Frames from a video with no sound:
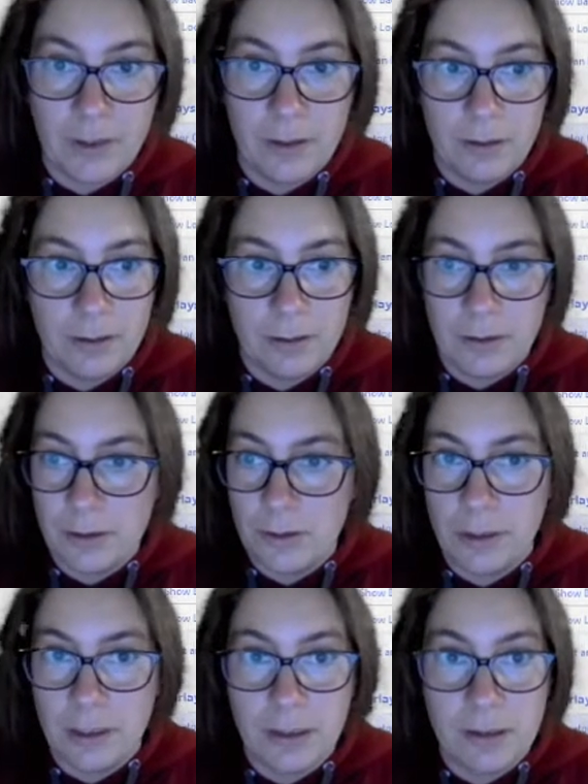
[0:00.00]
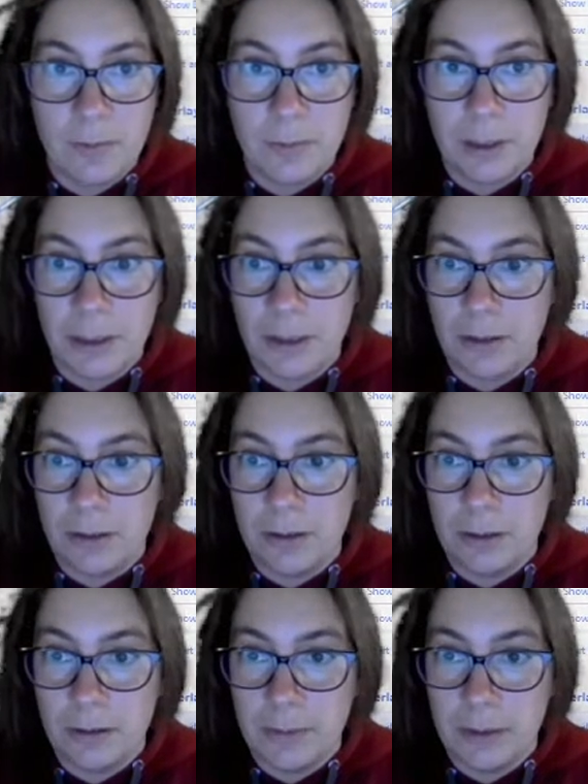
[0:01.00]
I saw that somewhere here
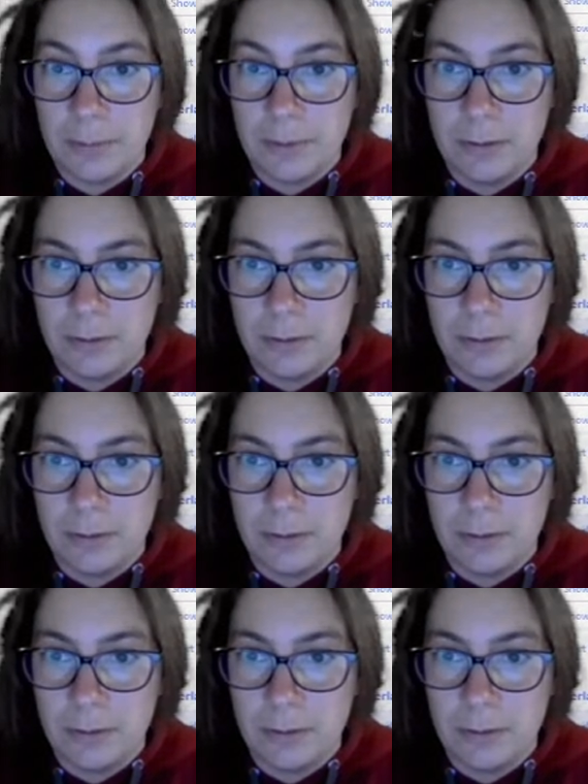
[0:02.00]
on the map.